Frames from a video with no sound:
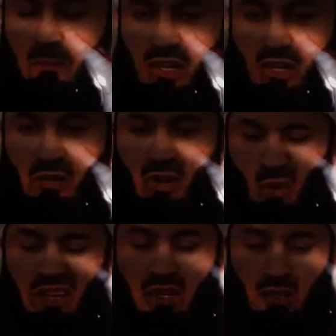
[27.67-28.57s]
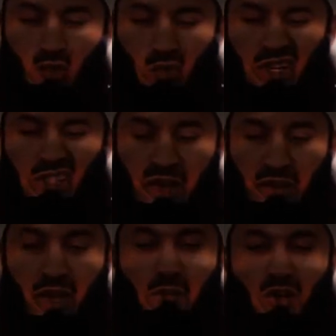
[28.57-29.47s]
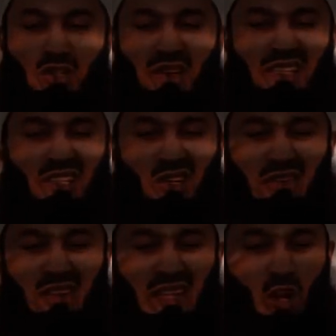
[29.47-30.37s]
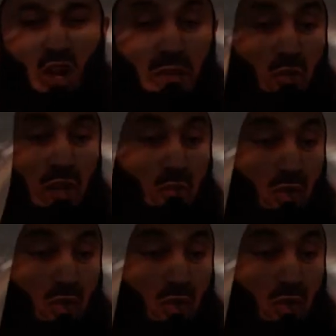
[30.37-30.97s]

and be patient. One year, two years, five. Years. Most of us, it's not even that long, but